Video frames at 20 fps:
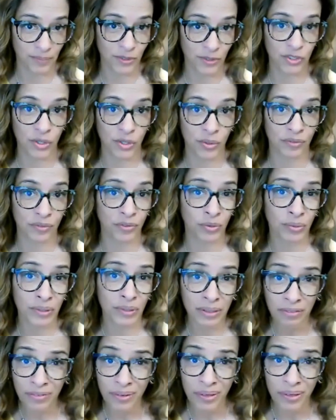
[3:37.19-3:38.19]
So if you
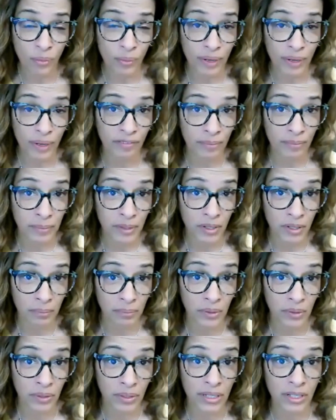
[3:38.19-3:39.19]
live far away from the
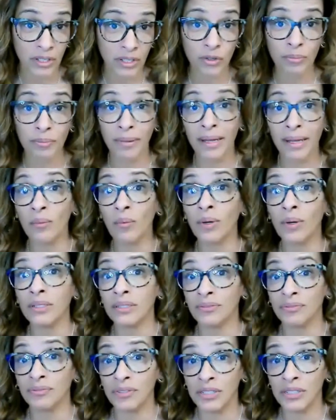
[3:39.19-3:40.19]
community, you may
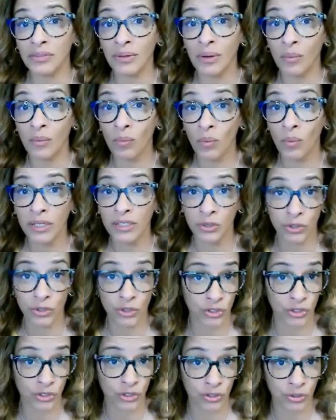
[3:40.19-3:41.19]
want to figure out what you
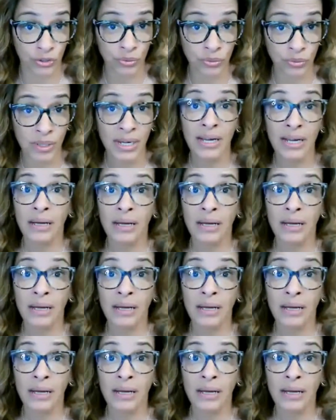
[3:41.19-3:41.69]
should do,